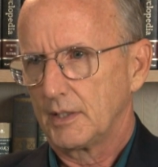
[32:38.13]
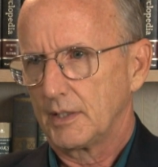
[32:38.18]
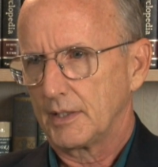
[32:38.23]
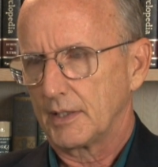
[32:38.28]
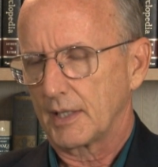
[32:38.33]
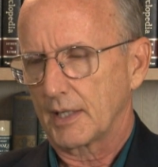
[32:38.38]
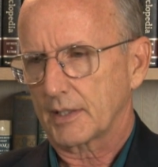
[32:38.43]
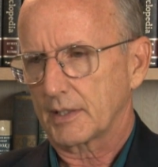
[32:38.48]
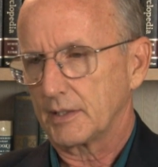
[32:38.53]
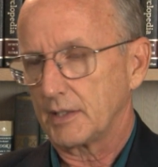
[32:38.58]

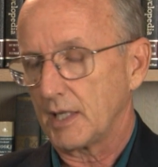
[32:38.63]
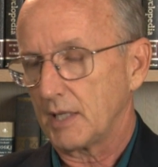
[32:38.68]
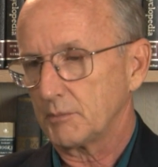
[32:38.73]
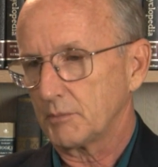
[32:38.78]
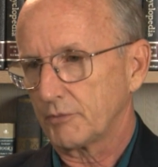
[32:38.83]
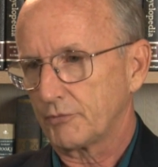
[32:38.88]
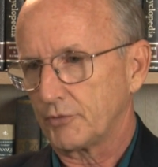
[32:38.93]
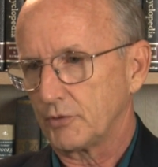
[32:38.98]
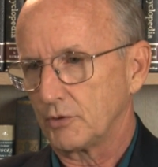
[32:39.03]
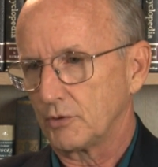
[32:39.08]
And I can
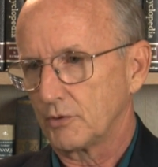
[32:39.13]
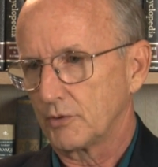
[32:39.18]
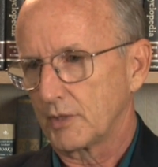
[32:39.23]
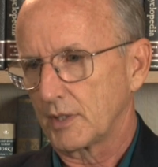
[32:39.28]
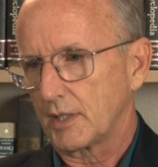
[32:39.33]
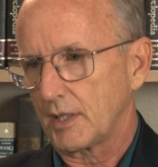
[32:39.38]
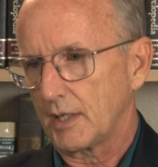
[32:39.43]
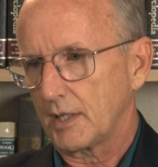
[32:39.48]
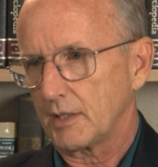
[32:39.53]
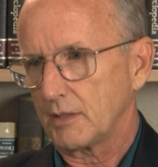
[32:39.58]
name a few
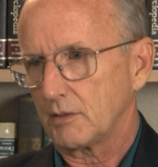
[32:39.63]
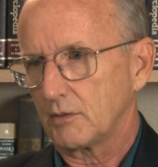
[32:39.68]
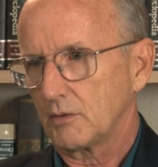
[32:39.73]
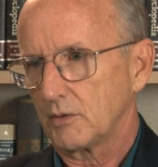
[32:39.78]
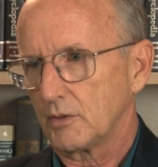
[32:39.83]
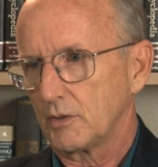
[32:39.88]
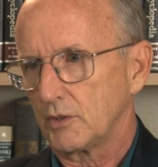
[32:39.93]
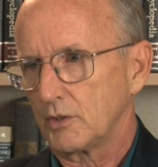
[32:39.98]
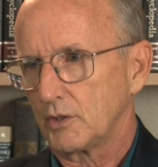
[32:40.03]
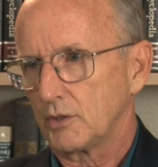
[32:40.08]
that I
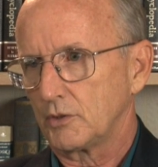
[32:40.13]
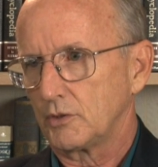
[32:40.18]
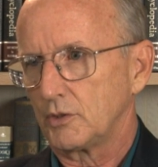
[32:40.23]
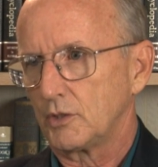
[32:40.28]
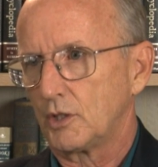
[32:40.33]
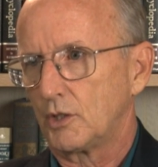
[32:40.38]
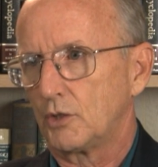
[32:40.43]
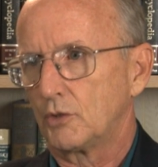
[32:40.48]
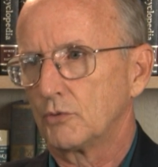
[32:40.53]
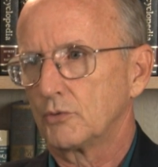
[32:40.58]

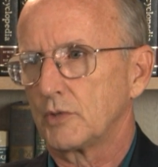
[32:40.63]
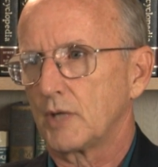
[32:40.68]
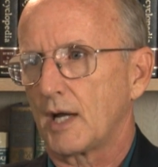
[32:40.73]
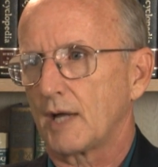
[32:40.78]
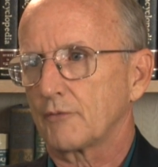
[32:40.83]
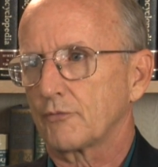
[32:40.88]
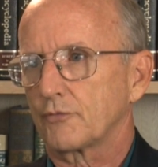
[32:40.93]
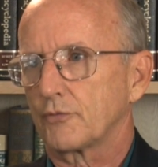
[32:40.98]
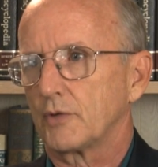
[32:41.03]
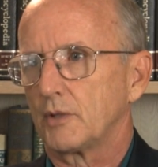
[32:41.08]
know
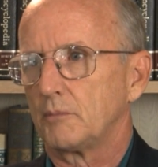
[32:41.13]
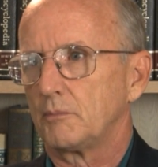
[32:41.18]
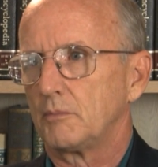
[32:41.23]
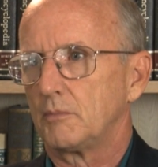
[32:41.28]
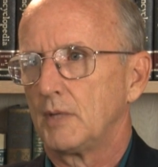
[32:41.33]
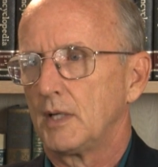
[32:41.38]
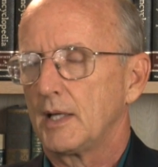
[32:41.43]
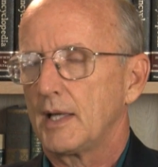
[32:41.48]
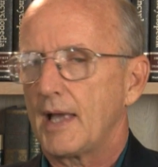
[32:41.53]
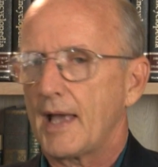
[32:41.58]
not
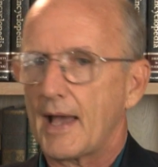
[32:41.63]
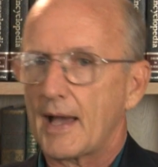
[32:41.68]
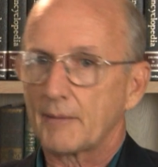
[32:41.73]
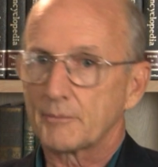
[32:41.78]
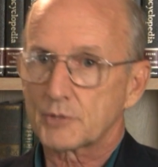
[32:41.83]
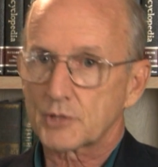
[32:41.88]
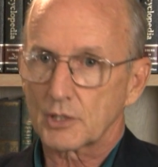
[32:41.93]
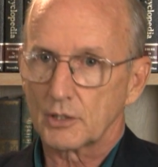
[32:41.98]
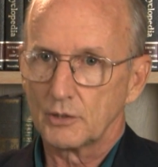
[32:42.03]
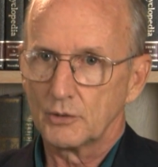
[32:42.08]
from
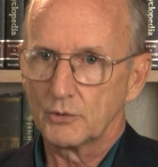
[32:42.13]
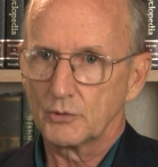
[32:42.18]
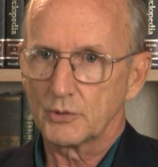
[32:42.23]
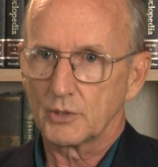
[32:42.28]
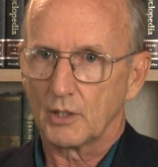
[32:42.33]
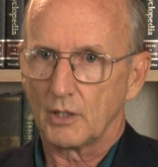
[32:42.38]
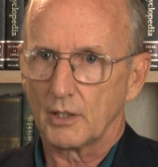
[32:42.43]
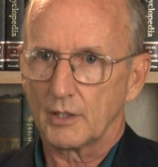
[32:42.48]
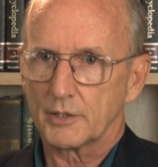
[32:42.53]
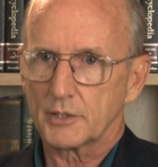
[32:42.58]
absolute
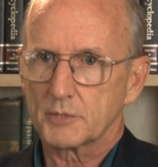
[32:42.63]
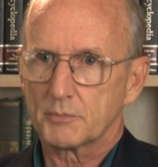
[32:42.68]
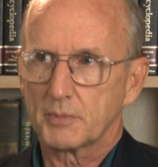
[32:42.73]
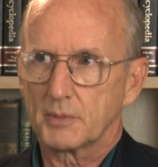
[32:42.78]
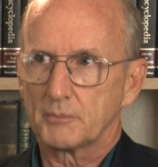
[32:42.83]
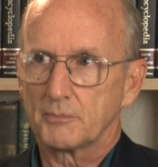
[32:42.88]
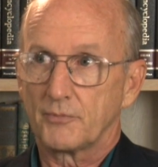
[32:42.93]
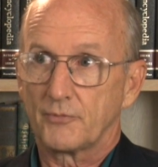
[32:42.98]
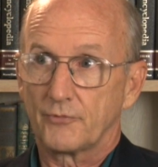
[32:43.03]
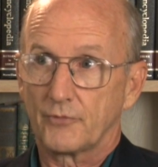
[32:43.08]
knowledge,
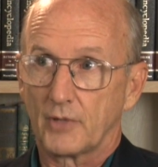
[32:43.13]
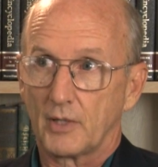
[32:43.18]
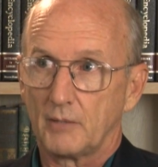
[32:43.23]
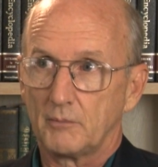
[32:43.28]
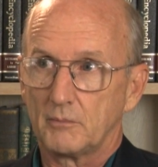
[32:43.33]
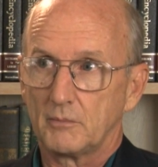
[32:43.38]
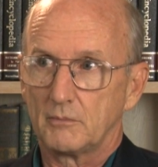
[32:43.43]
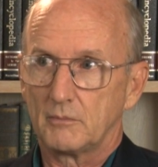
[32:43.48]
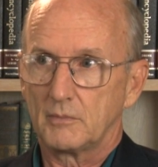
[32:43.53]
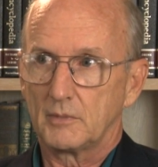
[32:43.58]
but
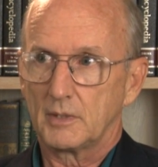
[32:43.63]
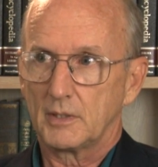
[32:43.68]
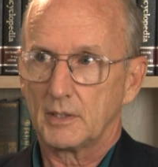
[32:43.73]
from